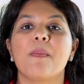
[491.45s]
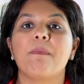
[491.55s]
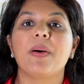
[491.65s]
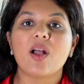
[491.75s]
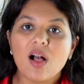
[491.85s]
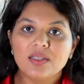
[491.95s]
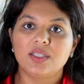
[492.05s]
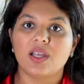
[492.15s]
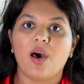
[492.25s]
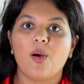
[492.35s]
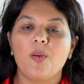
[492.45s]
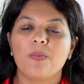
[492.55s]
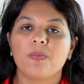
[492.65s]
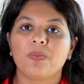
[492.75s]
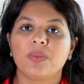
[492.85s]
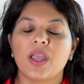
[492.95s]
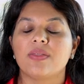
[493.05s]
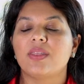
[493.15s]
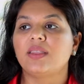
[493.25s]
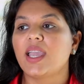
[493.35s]
but also
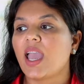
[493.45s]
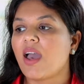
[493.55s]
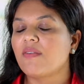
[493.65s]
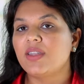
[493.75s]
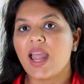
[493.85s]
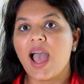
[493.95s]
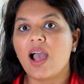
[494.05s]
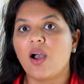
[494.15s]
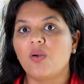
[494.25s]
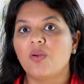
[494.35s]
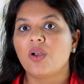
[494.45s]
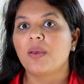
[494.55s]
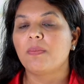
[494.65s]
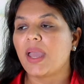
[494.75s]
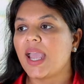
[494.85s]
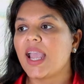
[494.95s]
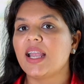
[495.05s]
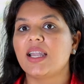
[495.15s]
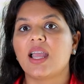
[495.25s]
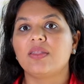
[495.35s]
that they have now
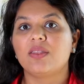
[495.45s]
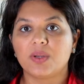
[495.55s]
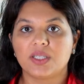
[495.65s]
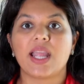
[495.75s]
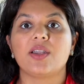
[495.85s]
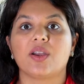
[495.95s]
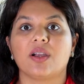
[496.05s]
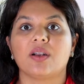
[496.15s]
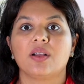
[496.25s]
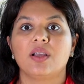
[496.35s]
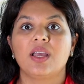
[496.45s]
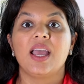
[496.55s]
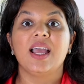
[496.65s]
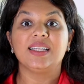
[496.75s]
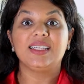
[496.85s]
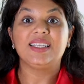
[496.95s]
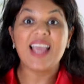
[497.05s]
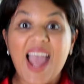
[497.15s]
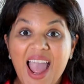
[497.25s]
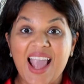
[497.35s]
paid the retainer.
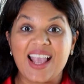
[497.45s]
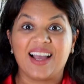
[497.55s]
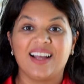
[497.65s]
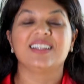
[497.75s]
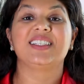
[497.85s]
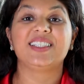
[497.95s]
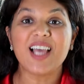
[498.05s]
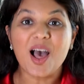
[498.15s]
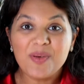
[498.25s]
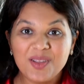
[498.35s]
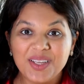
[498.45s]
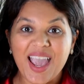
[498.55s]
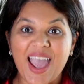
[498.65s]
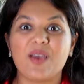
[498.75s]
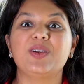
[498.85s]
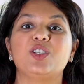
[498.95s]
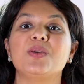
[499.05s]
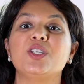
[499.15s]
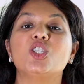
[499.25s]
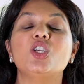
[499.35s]
Yay! Double yay, which
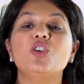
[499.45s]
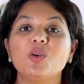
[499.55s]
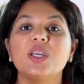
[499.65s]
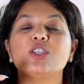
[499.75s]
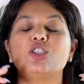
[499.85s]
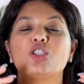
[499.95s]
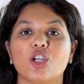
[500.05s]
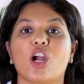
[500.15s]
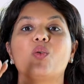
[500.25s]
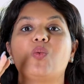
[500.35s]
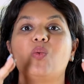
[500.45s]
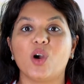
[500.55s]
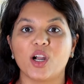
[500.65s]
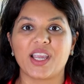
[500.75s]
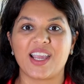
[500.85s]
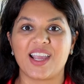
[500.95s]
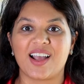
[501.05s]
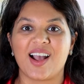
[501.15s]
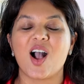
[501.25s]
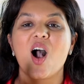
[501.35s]
means you can start
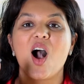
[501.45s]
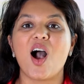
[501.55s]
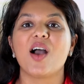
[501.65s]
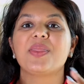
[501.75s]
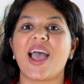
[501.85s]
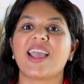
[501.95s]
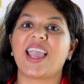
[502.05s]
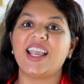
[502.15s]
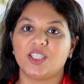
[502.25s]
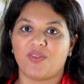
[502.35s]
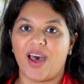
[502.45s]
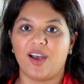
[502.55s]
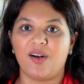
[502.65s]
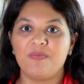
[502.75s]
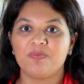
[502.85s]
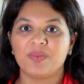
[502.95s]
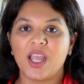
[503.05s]
working on that case file.